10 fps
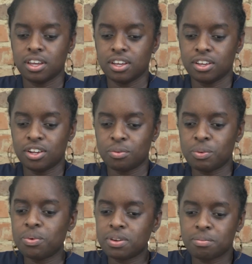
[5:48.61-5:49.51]
we
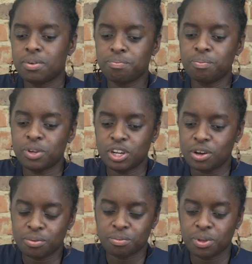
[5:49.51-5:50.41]

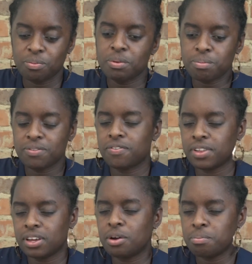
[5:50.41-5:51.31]
wouldn't be
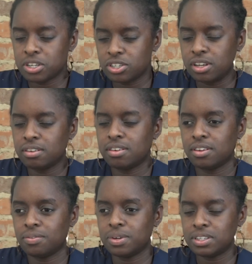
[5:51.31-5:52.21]
fulfilling our mission
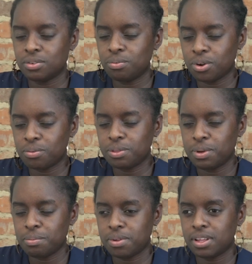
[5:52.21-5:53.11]
if we didn't work with
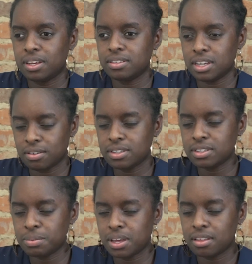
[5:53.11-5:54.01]
people like Darrin
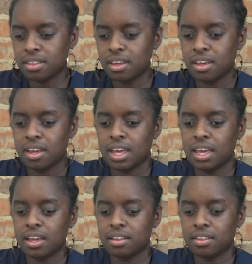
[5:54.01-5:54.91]
Smith
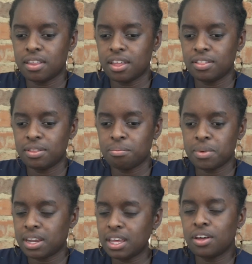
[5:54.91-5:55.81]
and the
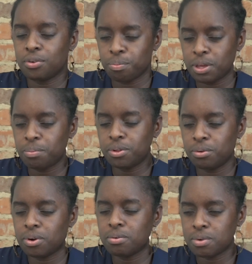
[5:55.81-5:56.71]
many other people who
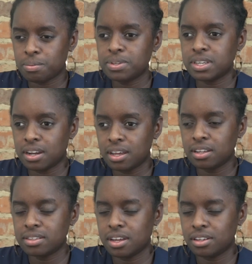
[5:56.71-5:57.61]
are representing
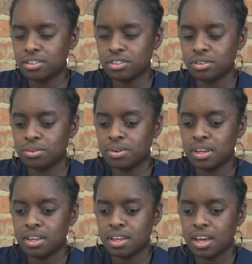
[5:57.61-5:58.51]
to undo
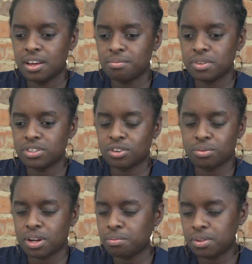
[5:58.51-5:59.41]
this
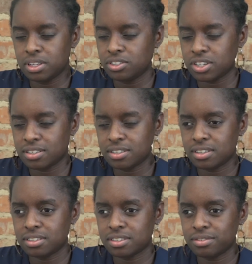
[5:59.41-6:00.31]
incredible
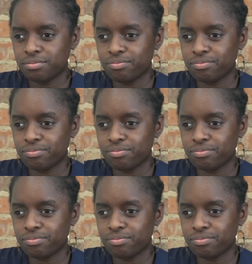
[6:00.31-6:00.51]
injustice.